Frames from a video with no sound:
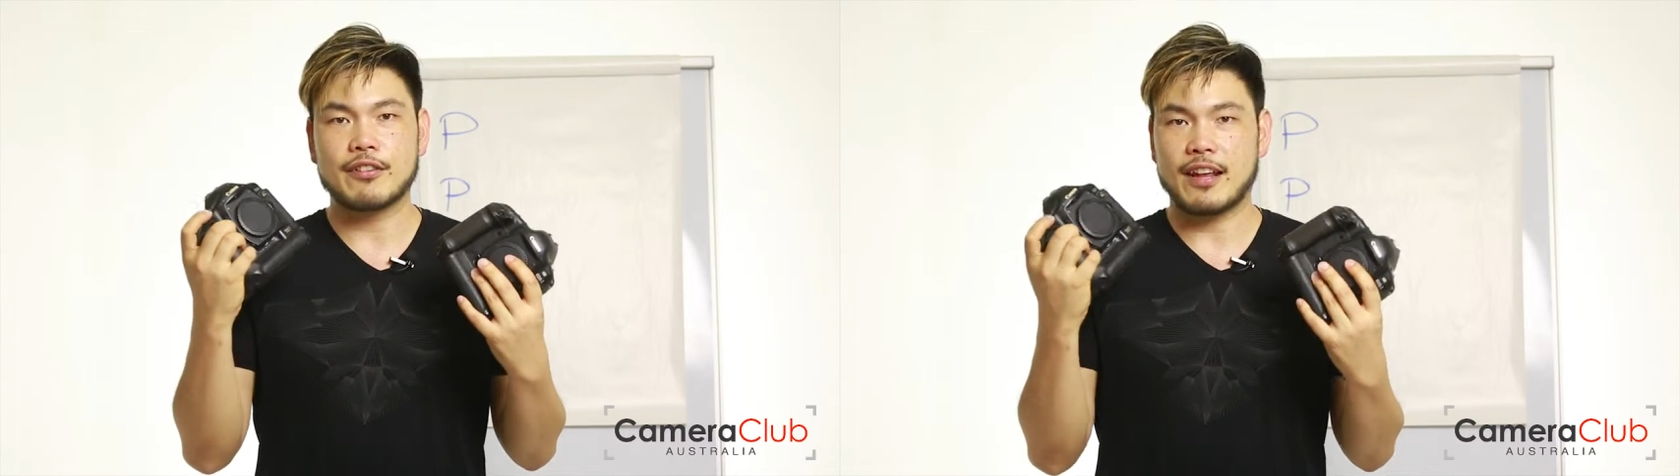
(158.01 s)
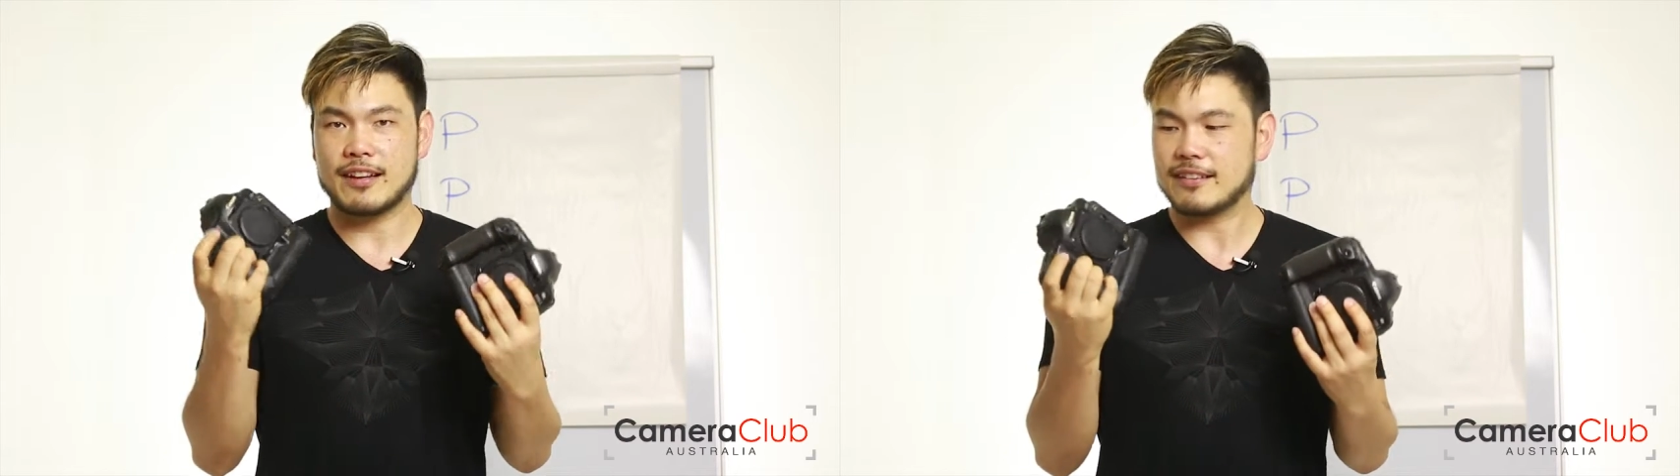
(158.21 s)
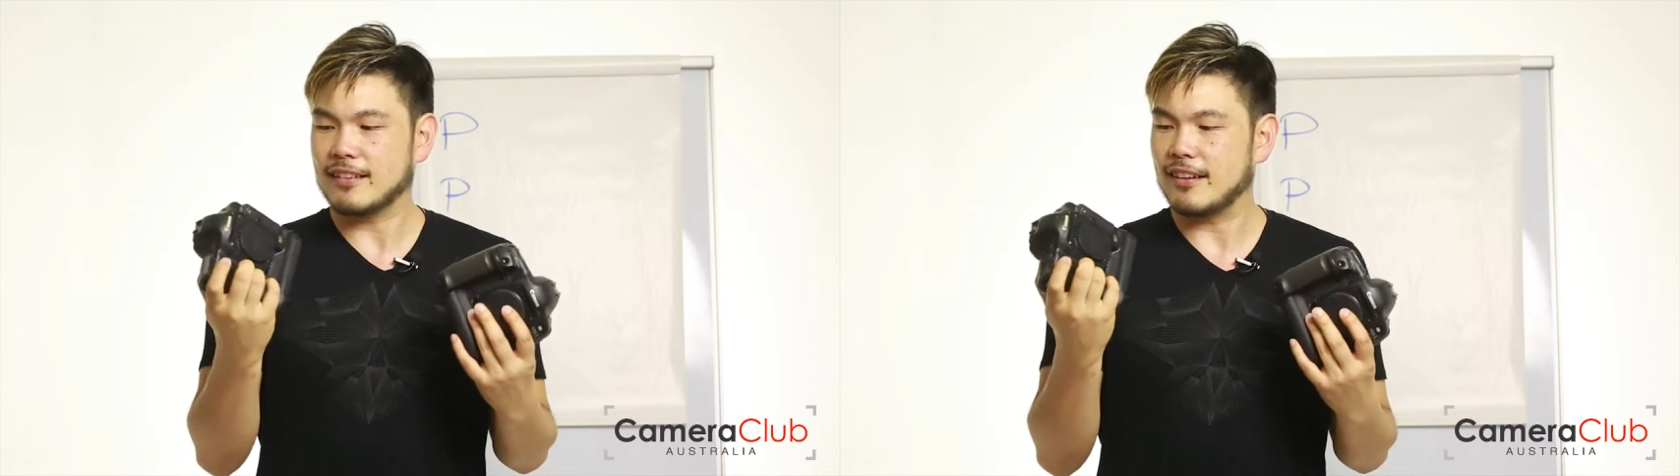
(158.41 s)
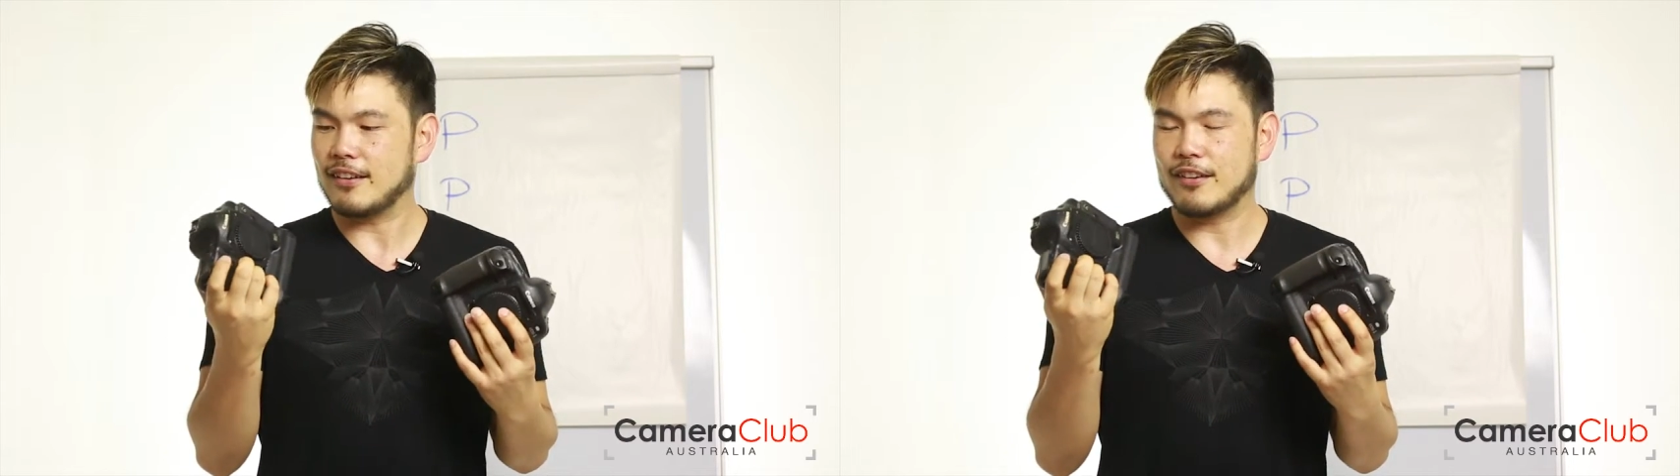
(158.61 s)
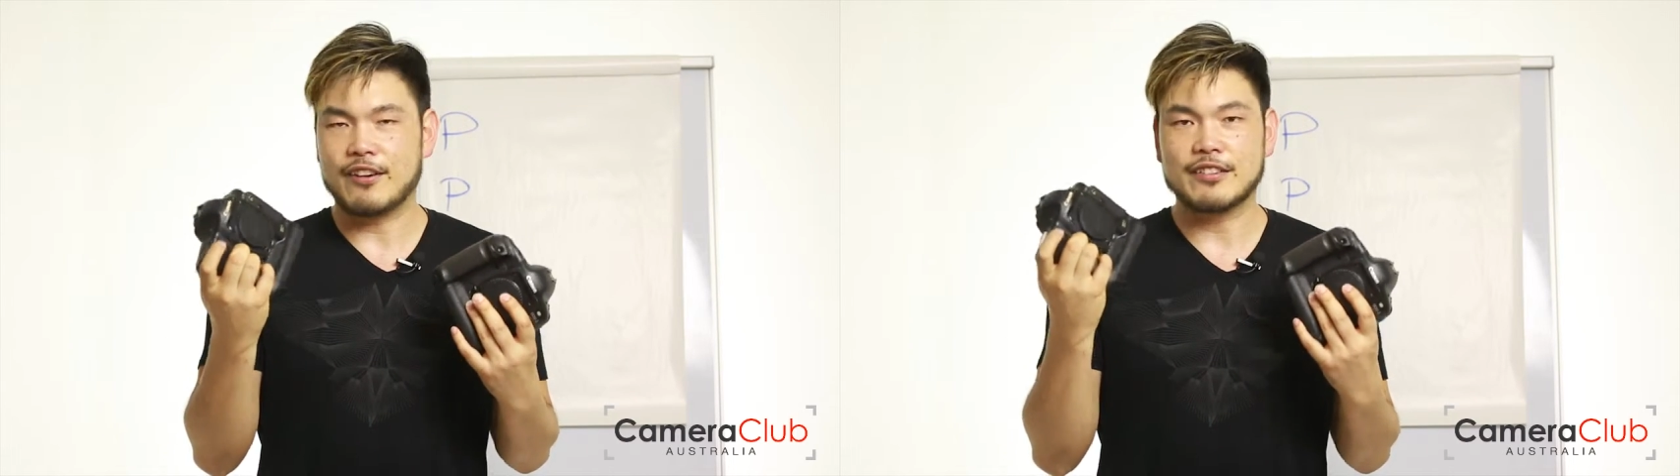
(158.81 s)

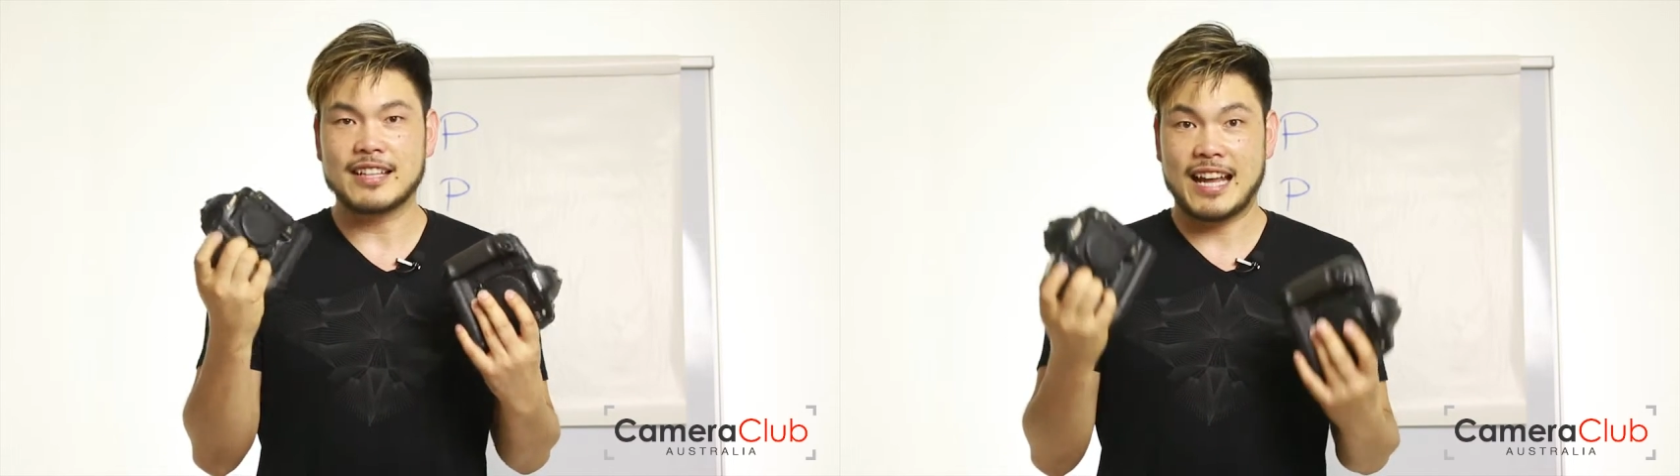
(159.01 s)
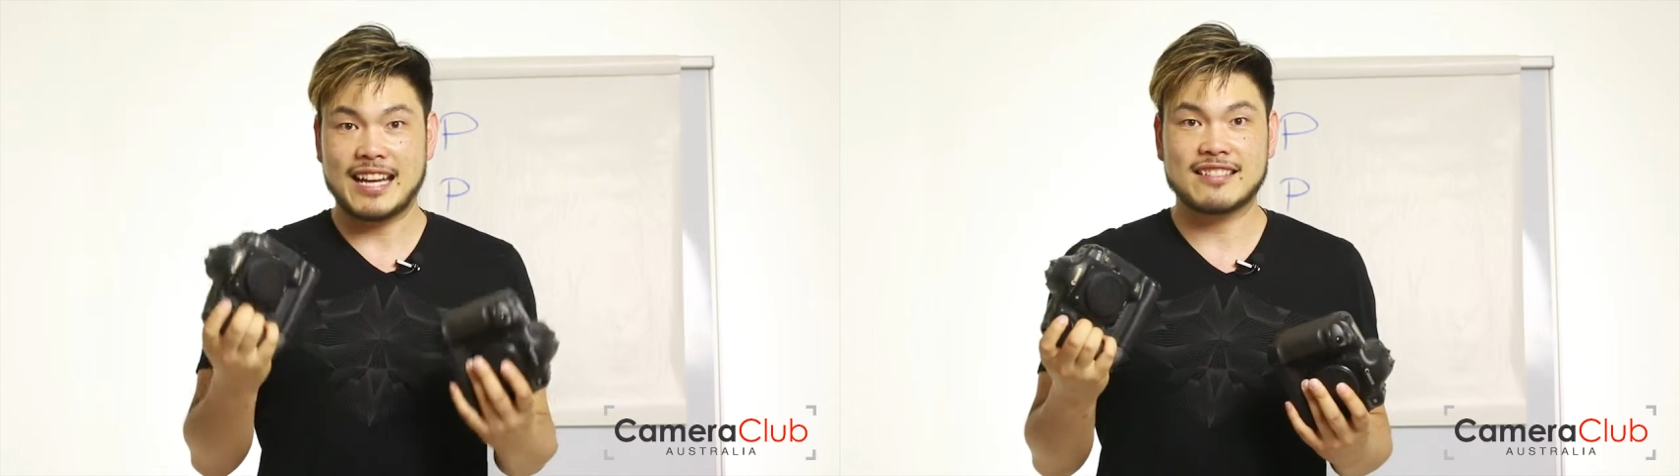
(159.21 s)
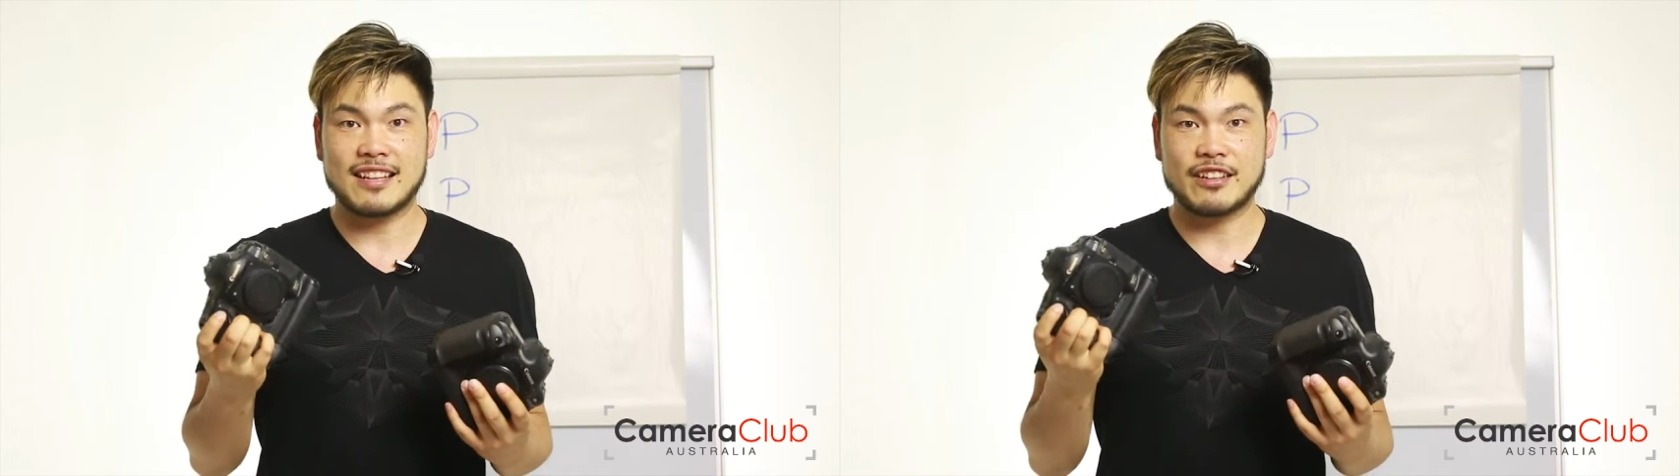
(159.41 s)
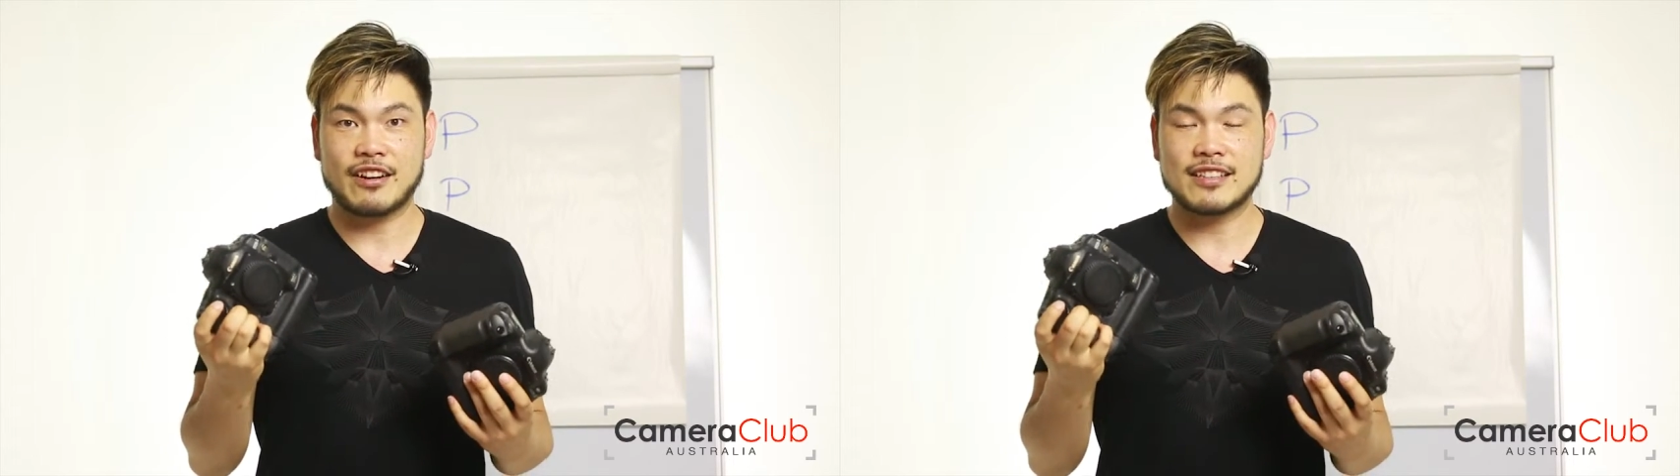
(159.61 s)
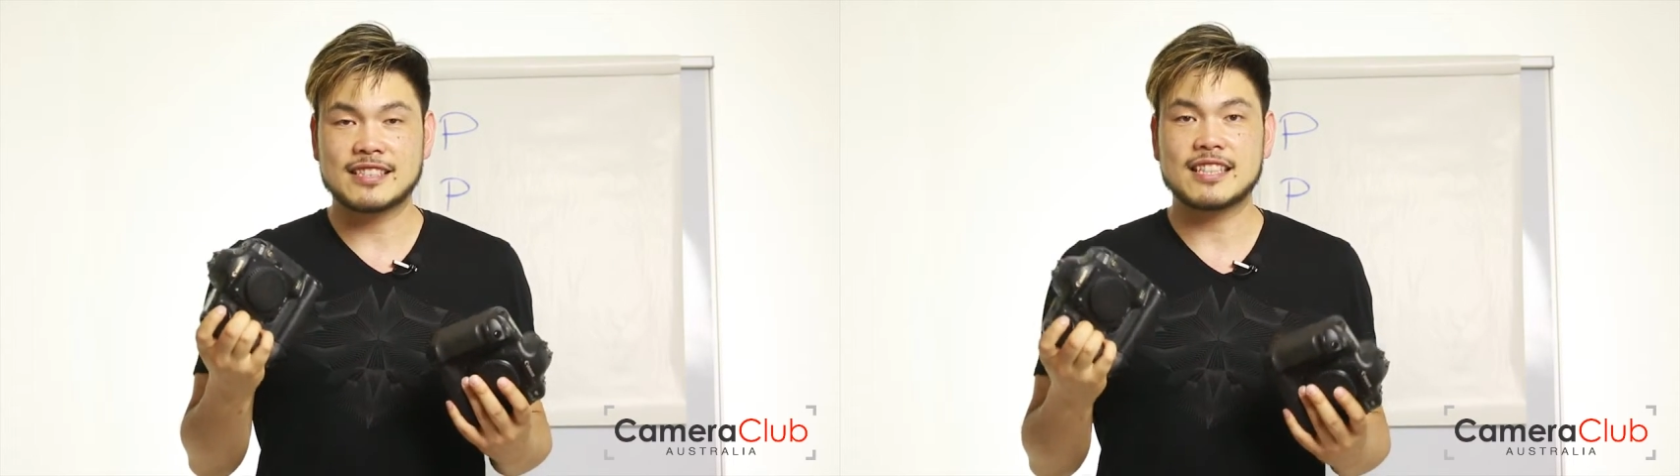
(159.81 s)
the latest
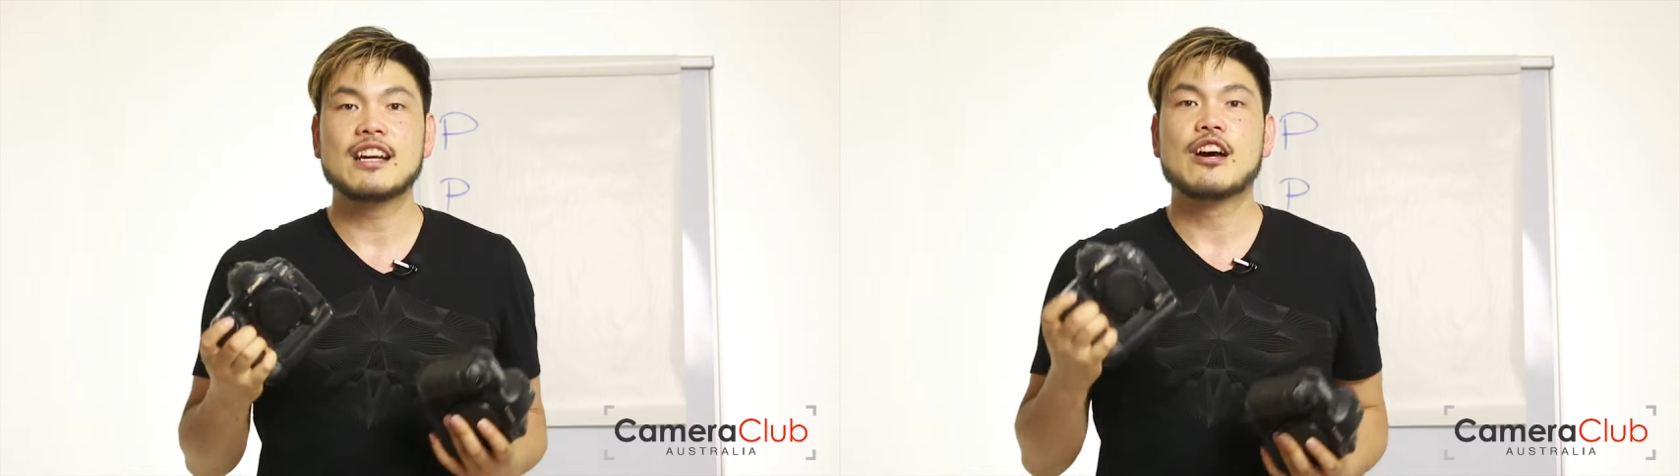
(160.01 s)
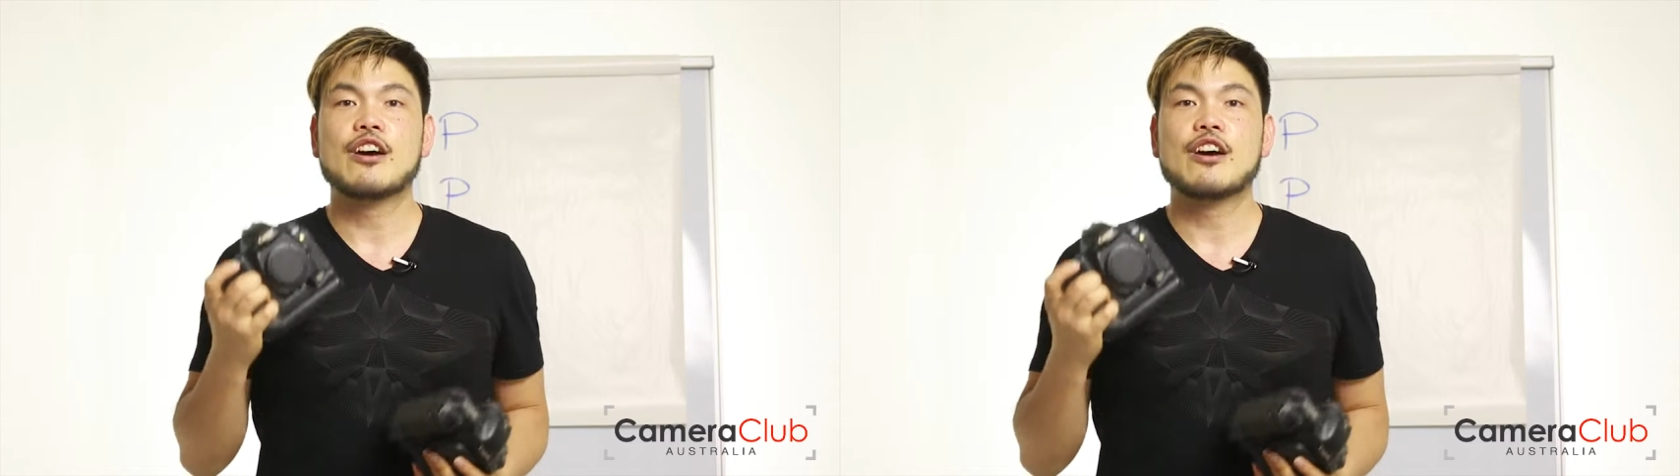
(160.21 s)
technology.